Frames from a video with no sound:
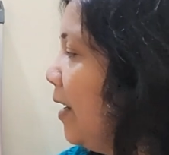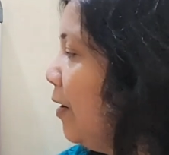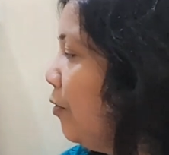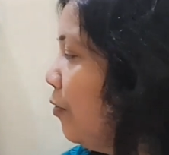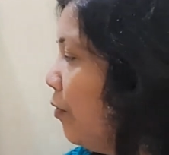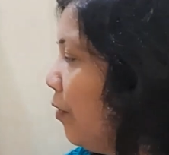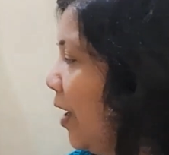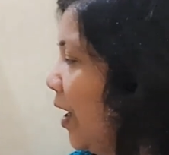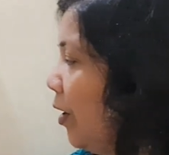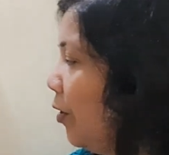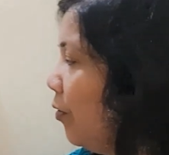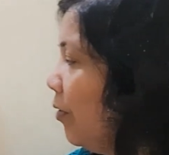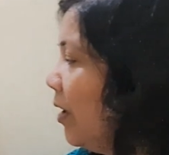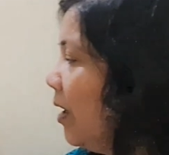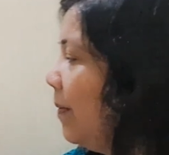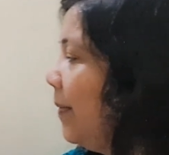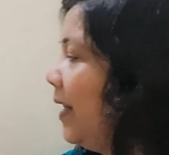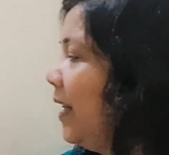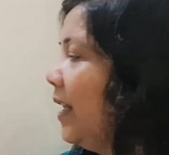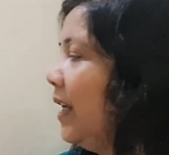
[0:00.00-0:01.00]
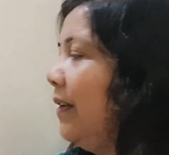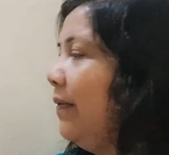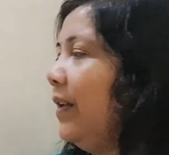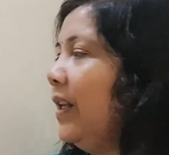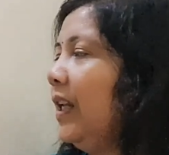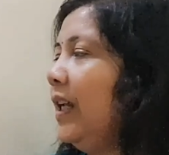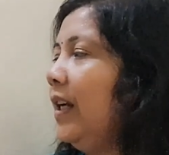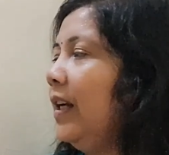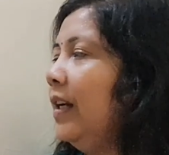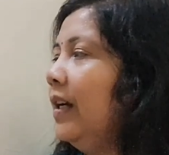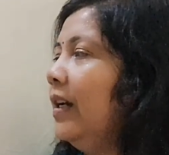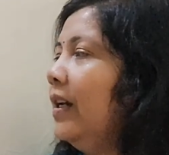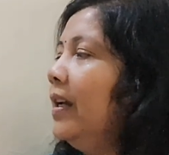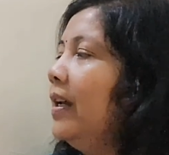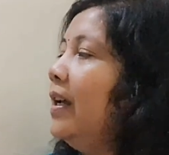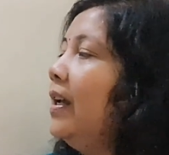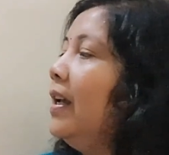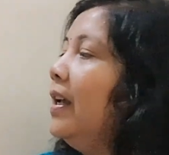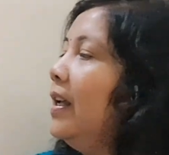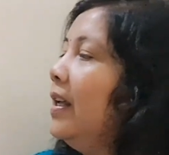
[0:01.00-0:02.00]
you going to come in the evening?
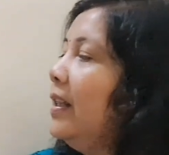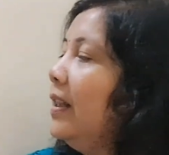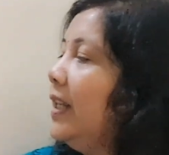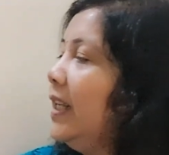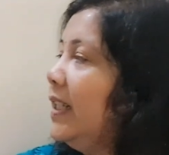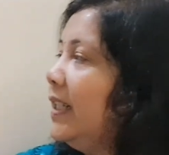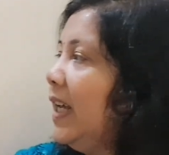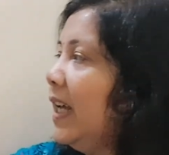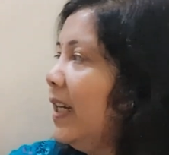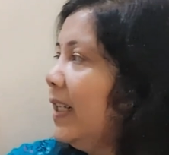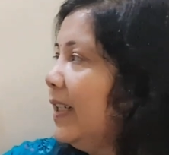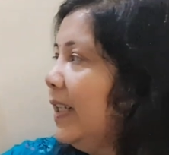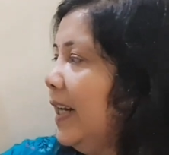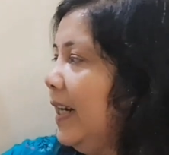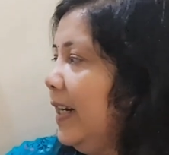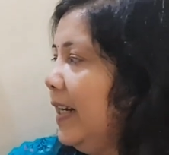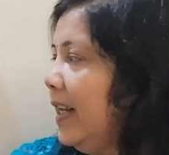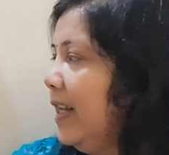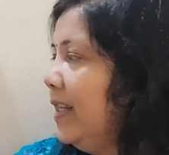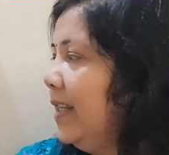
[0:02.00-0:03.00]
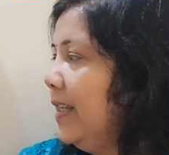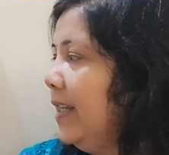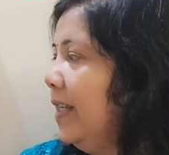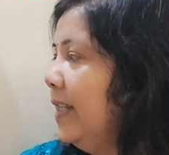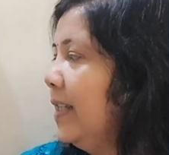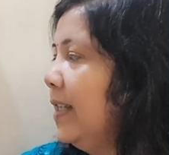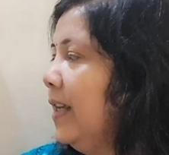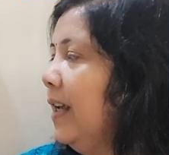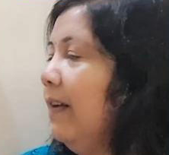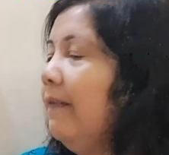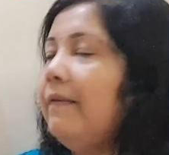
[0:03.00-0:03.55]
These are sentences.